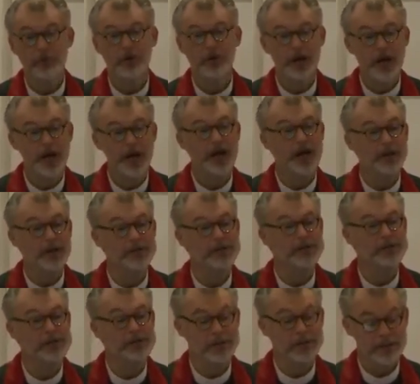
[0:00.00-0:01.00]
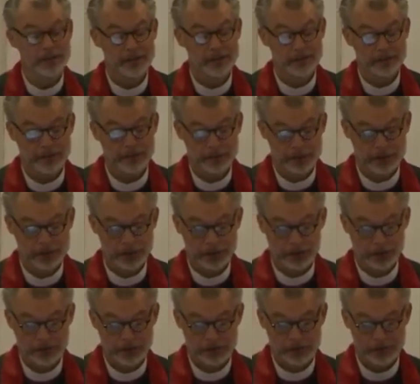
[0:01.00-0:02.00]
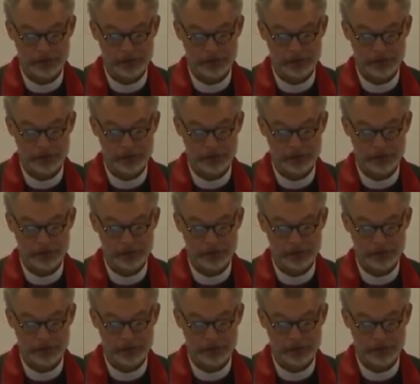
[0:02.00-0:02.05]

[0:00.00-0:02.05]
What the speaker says: for us, the church.